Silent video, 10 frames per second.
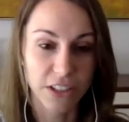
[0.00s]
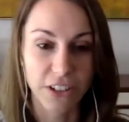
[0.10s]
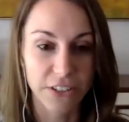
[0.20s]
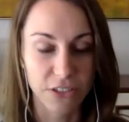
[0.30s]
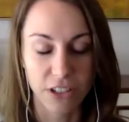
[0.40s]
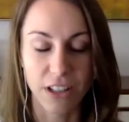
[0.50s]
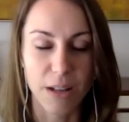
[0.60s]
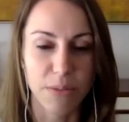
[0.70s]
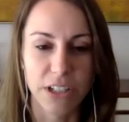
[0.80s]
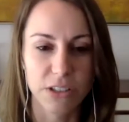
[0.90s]
great for
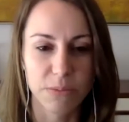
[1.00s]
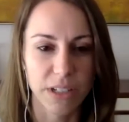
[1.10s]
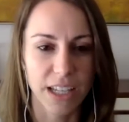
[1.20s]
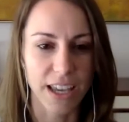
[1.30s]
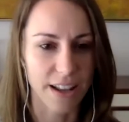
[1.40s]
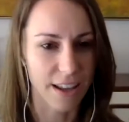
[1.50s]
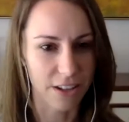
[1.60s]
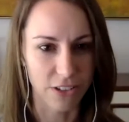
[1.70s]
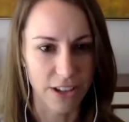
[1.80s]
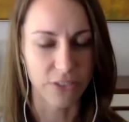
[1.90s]
collaboration, but it can't
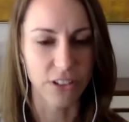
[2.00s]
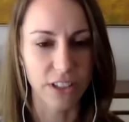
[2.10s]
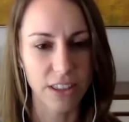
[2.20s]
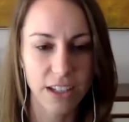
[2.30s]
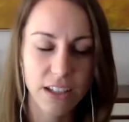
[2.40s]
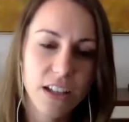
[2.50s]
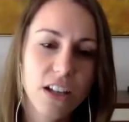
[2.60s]
handle everything.